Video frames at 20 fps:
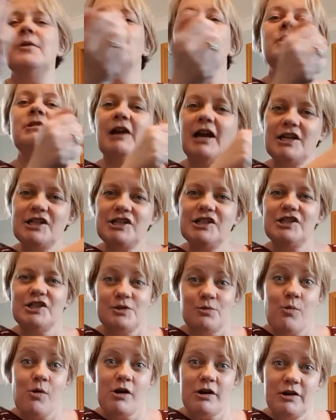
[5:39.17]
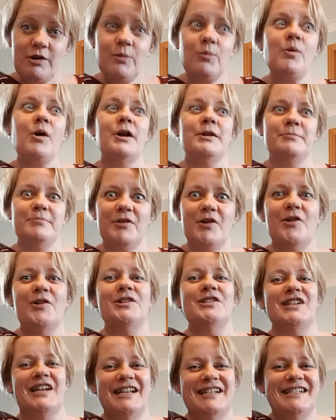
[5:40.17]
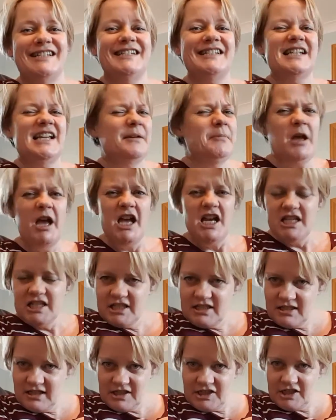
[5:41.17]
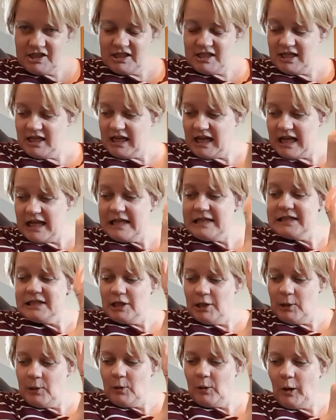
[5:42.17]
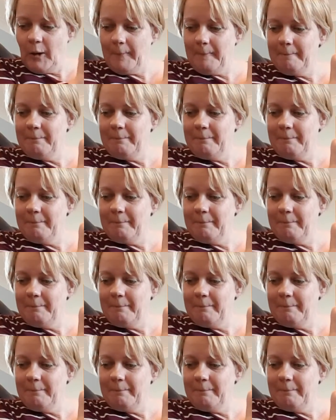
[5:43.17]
When you actually just work on one project at a time, it doesn't actually take as long.